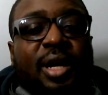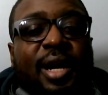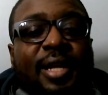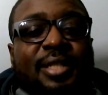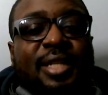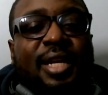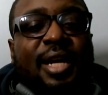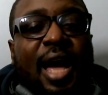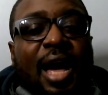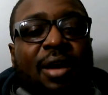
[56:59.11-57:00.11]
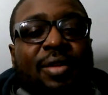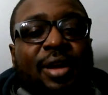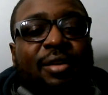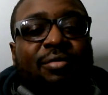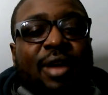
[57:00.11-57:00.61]
and seeing how they
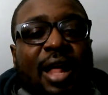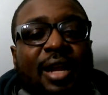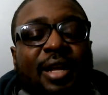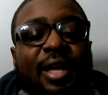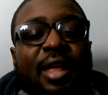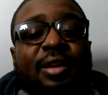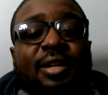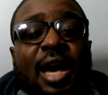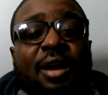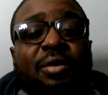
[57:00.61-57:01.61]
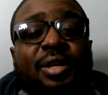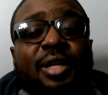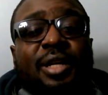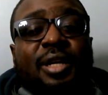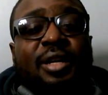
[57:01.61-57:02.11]
can rally together, not
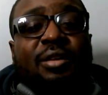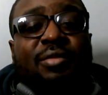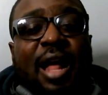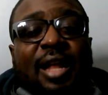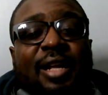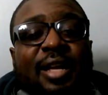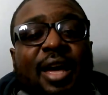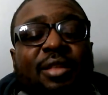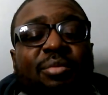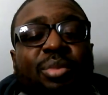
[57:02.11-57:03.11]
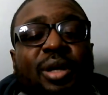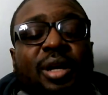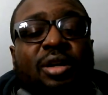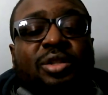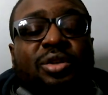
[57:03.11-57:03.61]
only rally together, but also